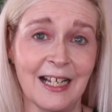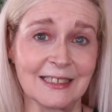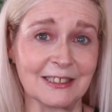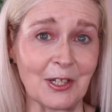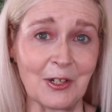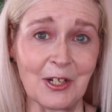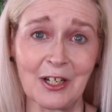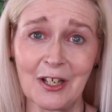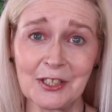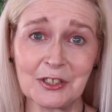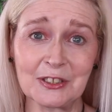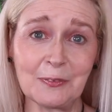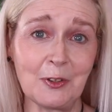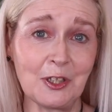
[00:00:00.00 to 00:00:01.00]
So
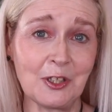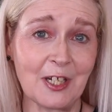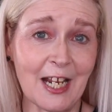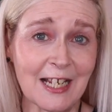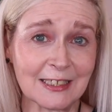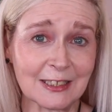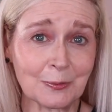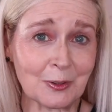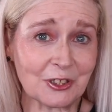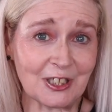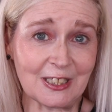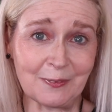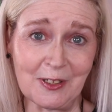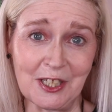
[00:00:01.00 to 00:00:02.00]
Kaleidos, if you get to watch
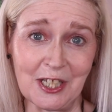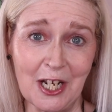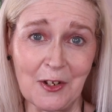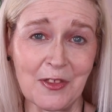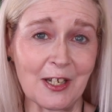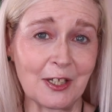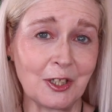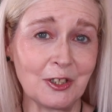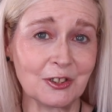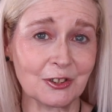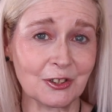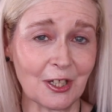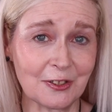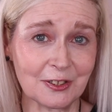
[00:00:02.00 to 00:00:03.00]
this video, thank you
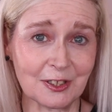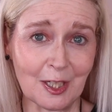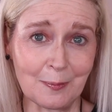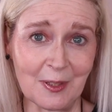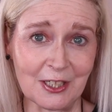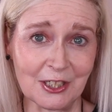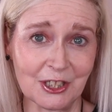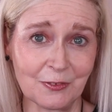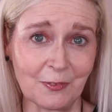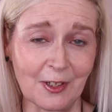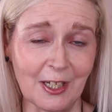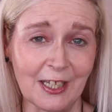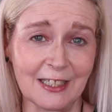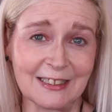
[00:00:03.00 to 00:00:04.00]
so much
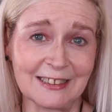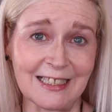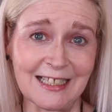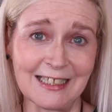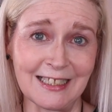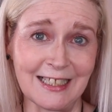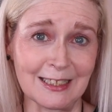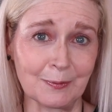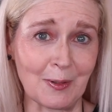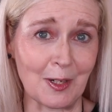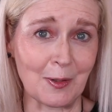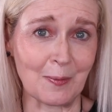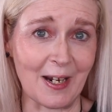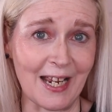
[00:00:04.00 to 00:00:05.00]
for sending this
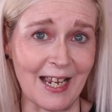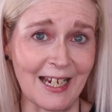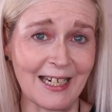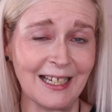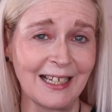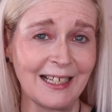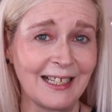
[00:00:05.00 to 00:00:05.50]
my way.